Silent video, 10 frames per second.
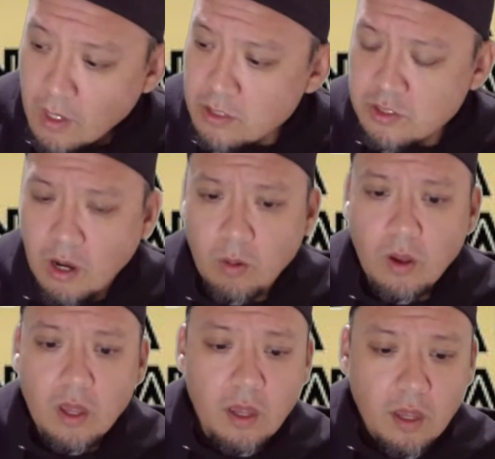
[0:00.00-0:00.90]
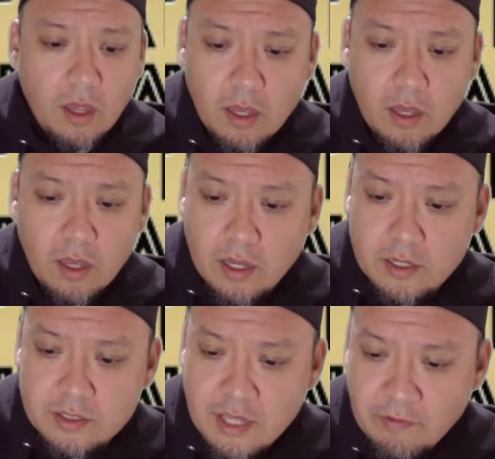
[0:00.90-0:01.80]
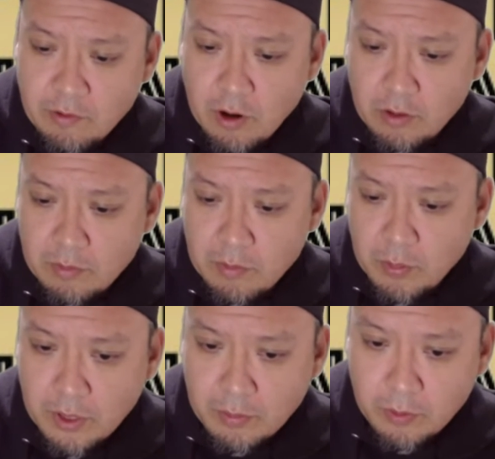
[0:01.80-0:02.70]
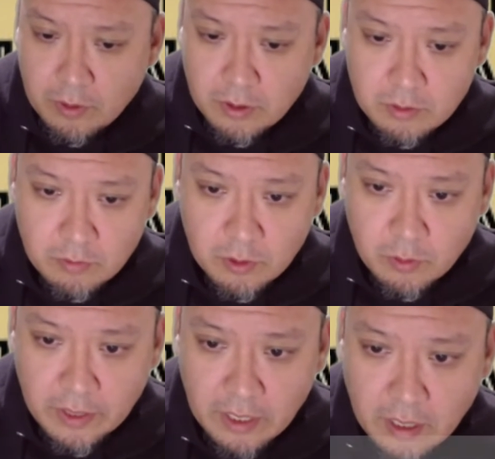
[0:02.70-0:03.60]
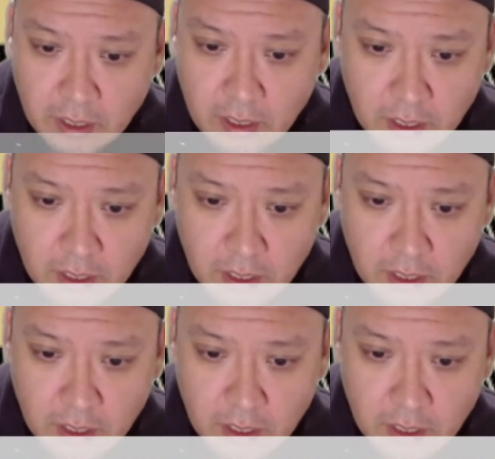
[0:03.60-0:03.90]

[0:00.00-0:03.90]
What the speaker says: So Stephen wrote, let me pull it up real quick.